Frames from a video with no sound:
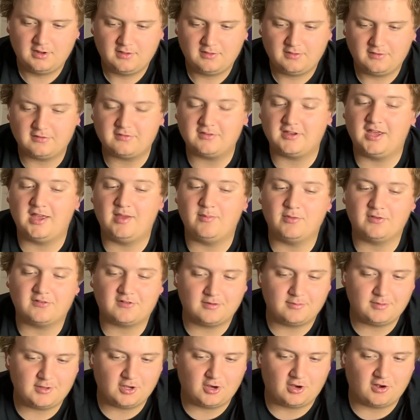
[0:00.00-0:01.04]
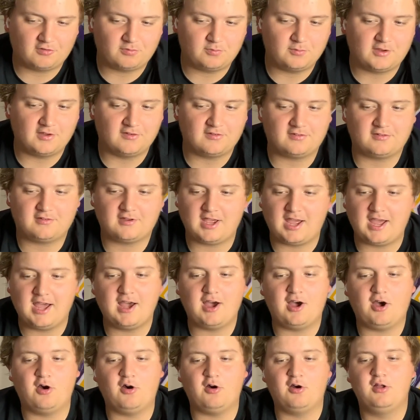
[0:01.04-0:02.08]
This game is going to be awesome because
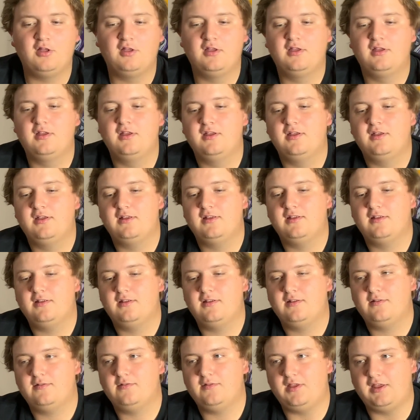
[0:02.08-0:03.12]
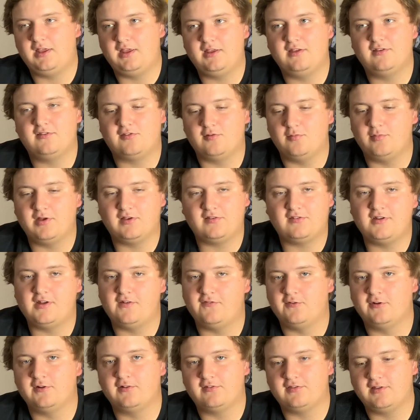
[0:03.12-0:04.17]
Cal is the best
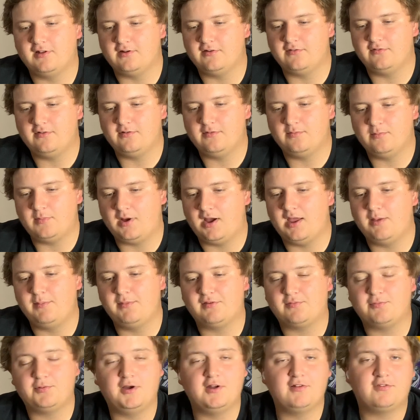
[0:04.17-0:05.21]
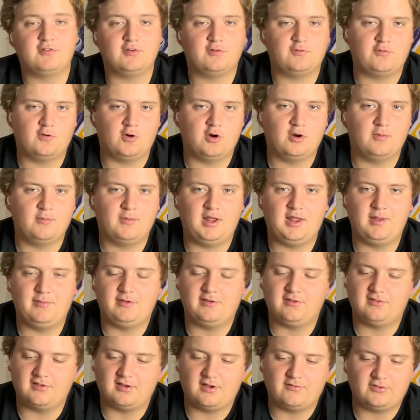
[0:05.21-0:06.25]
defense that Miami's played so far. Miami
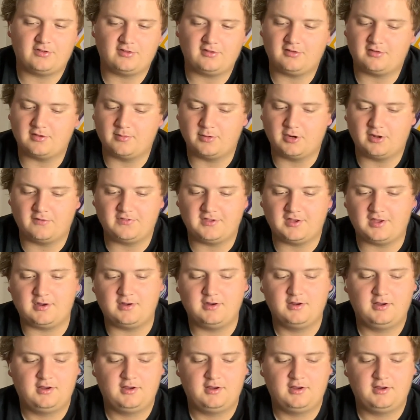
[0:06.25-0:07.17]
is obviously coming off that